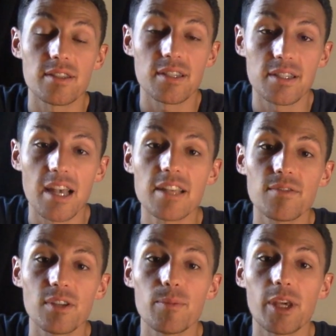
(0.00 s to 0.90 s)

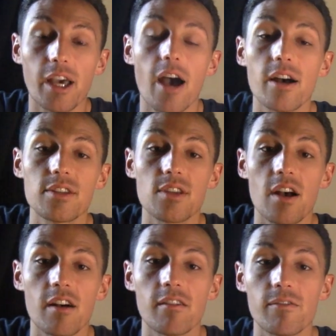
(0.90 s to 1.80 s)
successfully because
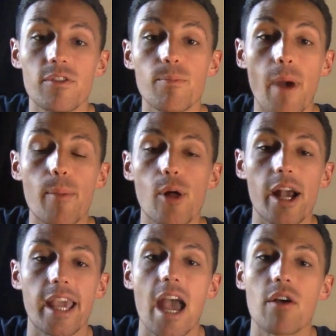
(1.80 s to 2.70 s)
of my
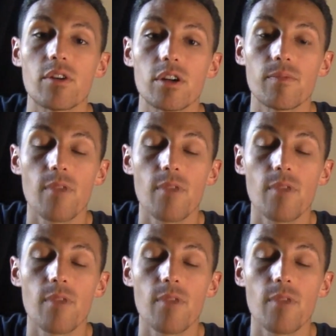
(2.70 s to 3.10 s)
block calendar.